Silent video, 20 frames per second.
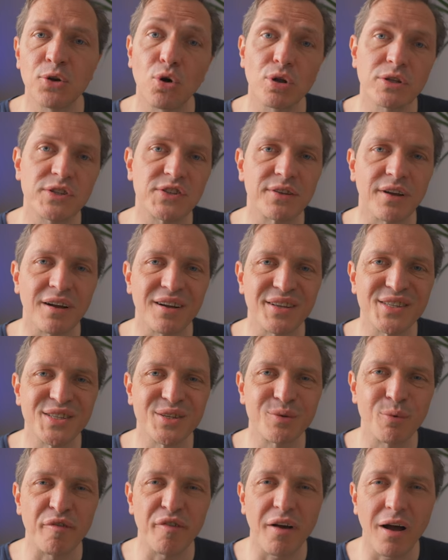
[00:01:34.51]
all
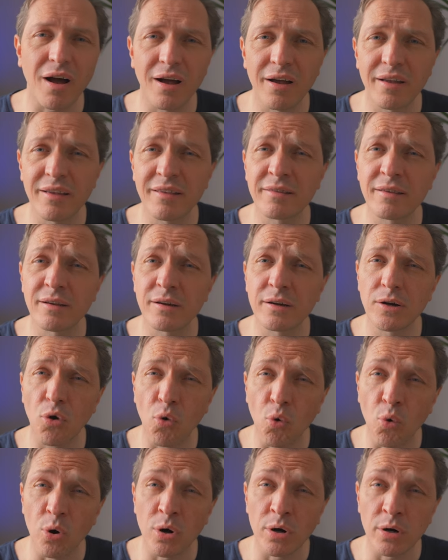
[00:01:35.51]
starts with either
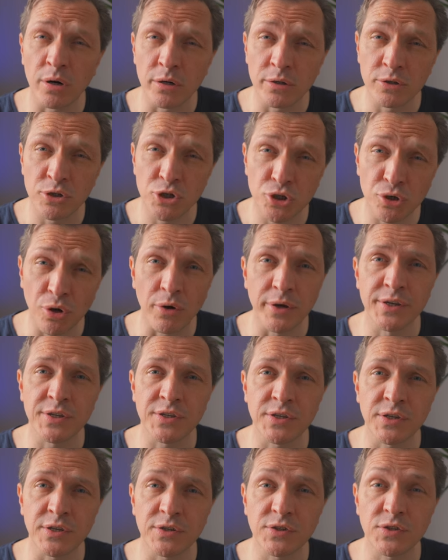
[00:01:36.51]
or
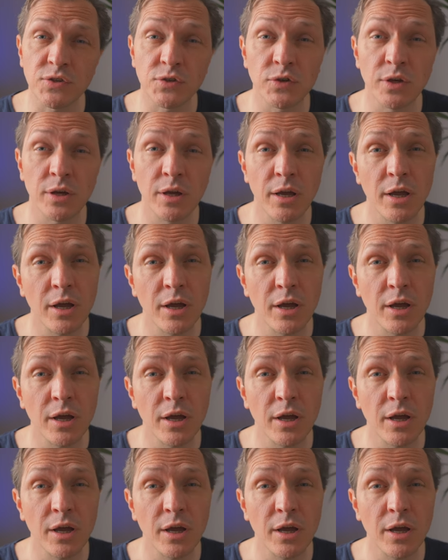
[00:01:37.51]
choices.